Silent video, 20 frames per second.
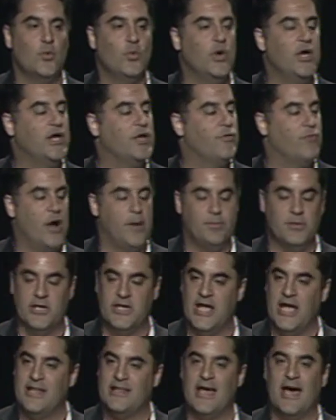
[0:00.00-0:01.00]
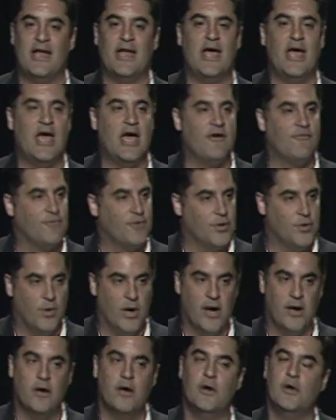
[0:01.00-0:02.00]
We could replicate that
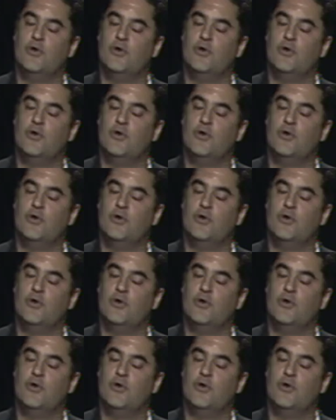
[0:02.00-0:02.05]
everywhere.